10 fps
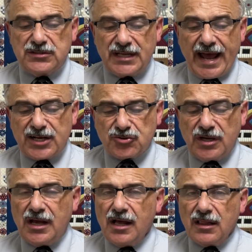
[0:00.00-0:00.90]
it
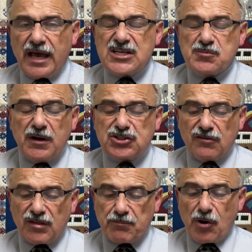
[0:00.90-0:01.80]
actually lays much of
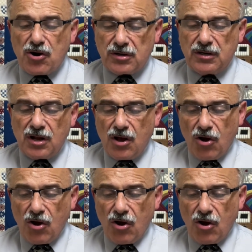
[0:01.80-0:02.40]
the burden